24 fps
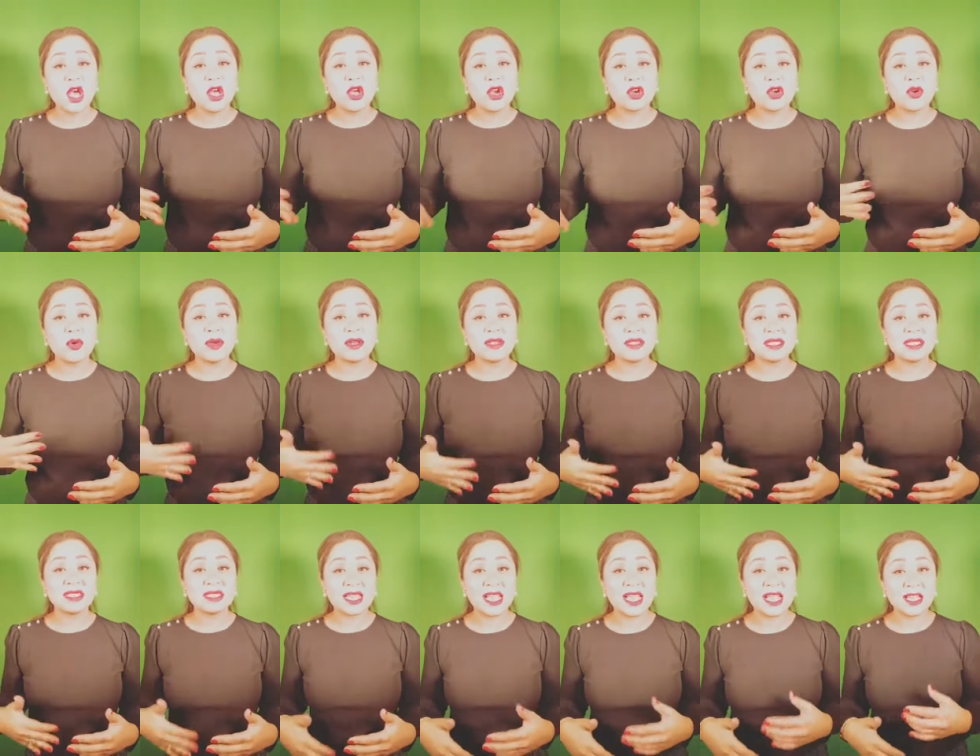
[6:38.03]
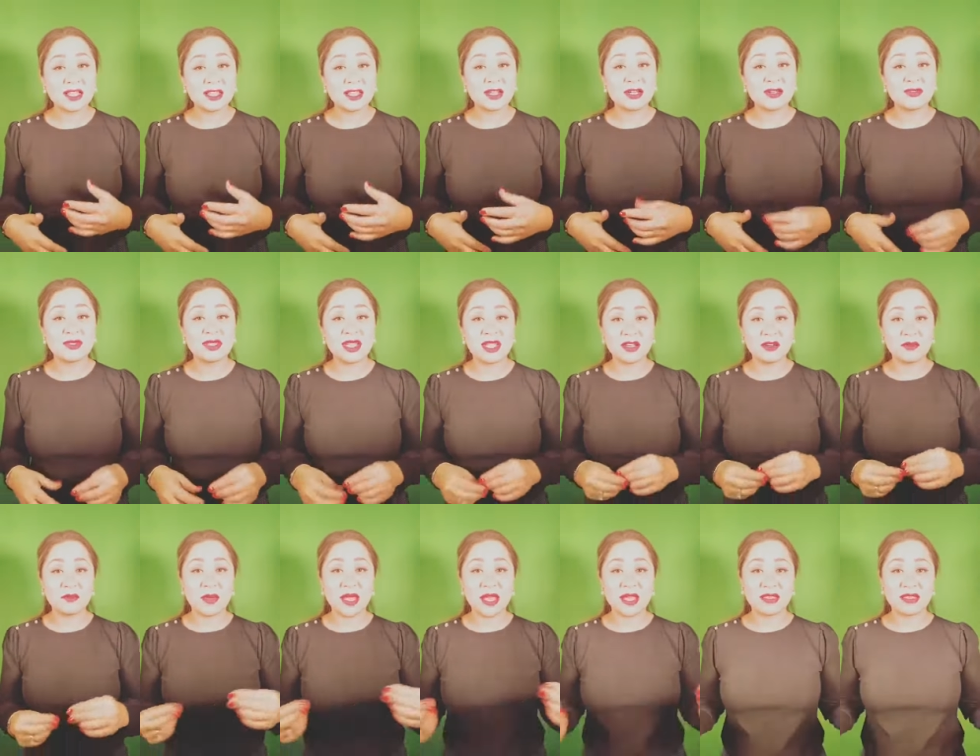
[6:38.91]
you're going to take those
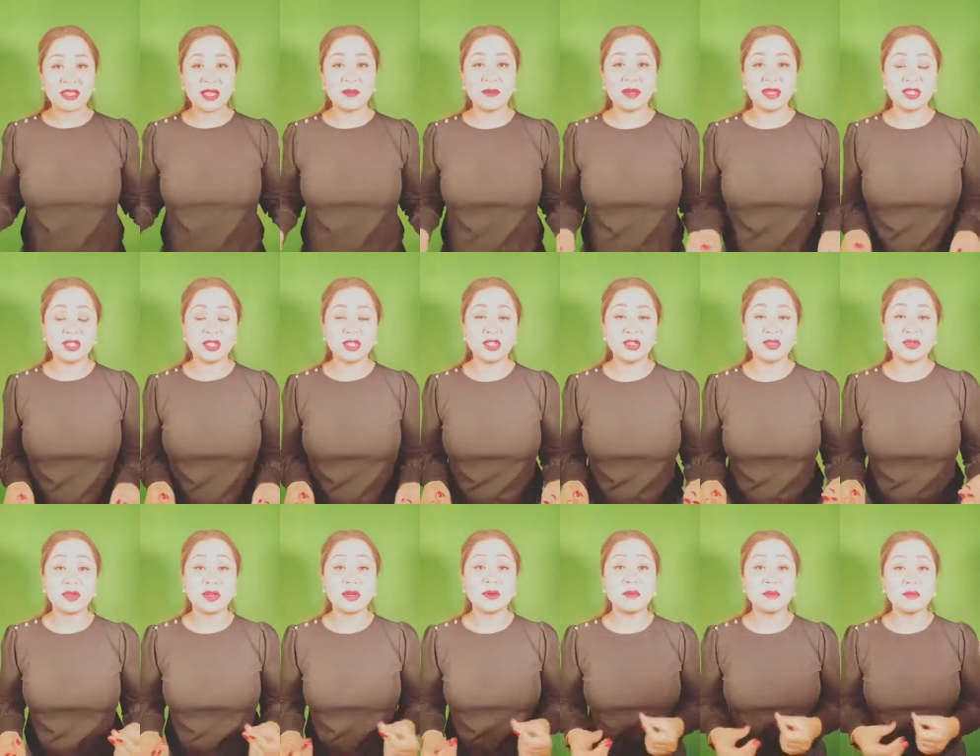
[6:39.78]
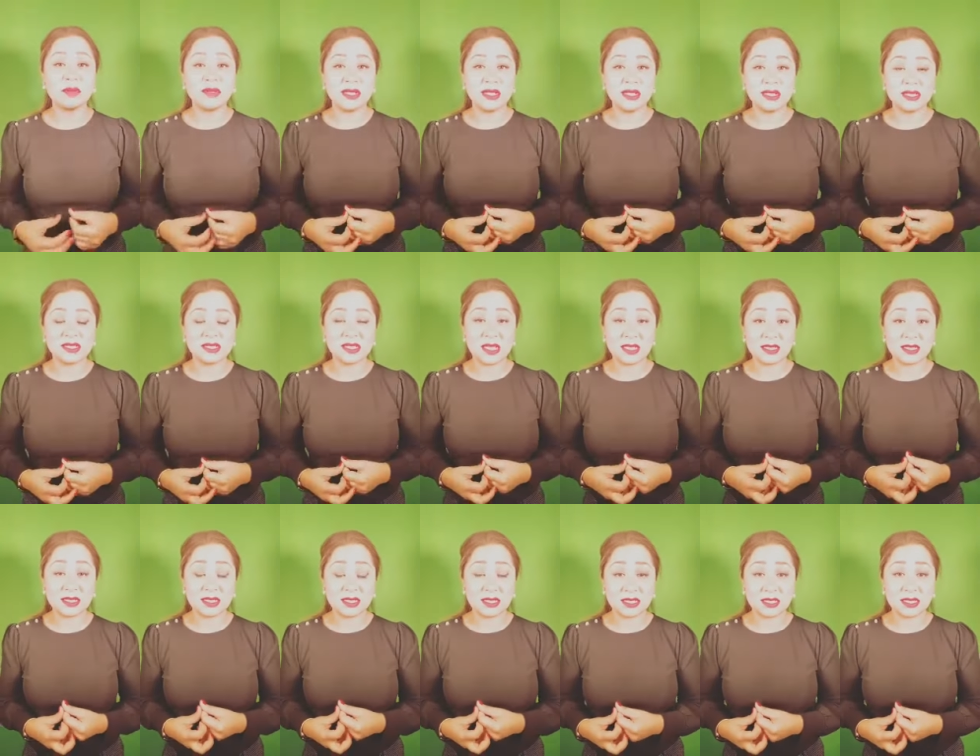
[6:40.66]
and make them into complete
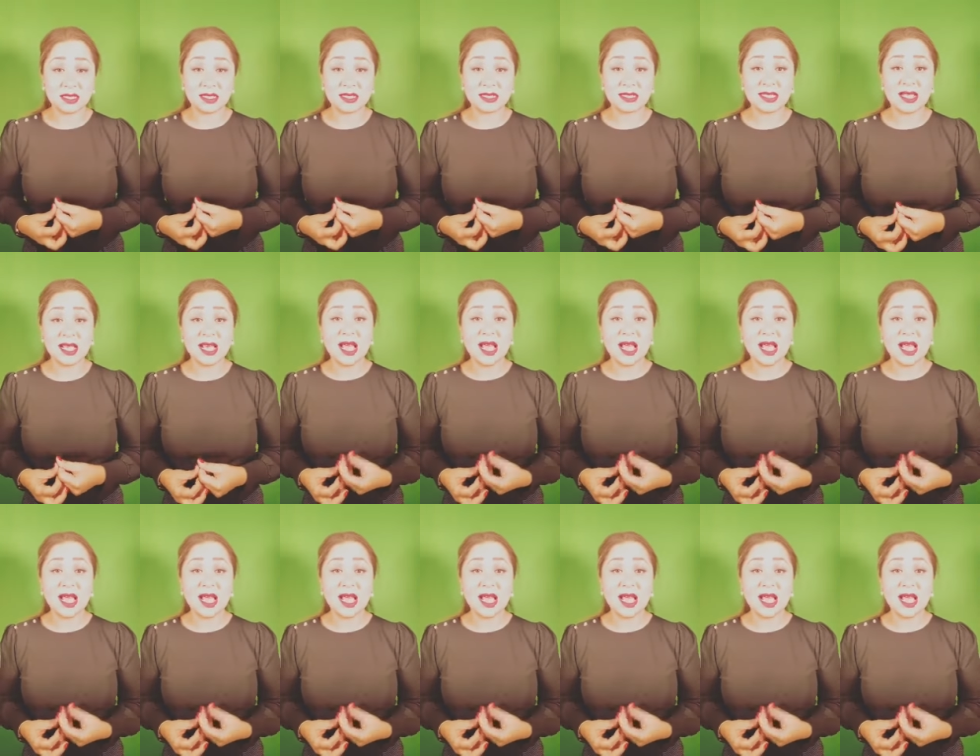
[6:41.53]
sentences.